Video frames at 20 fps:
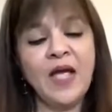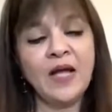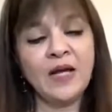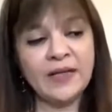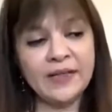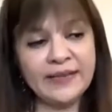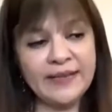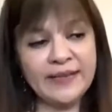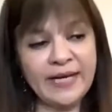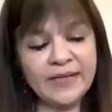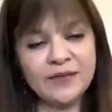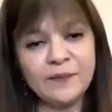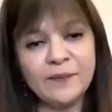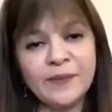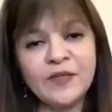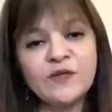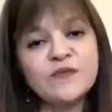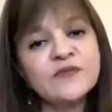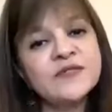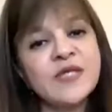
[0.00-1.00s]
create a
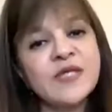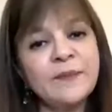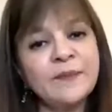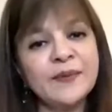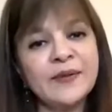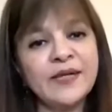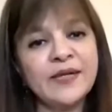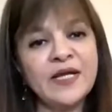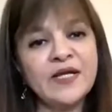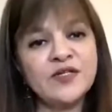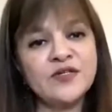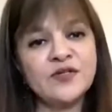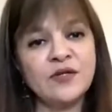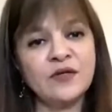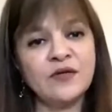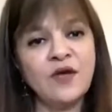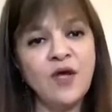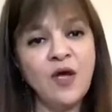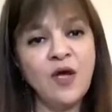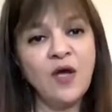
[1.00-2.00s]
bit of
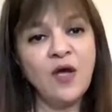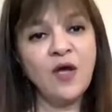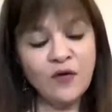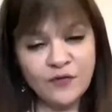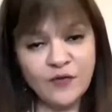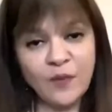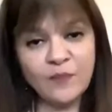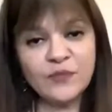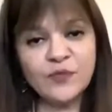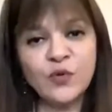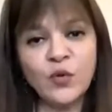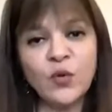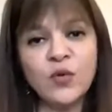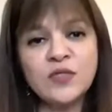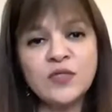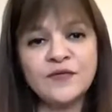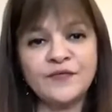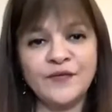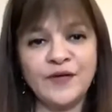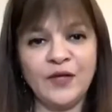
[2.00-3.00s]
separation from
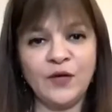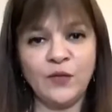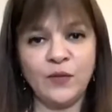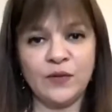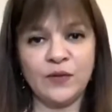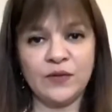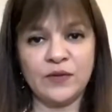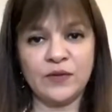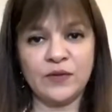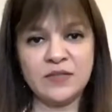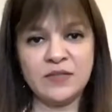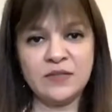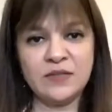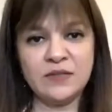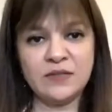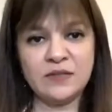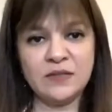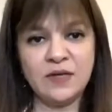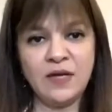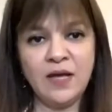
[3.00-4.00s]
those
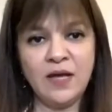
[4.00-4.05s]
frequencies,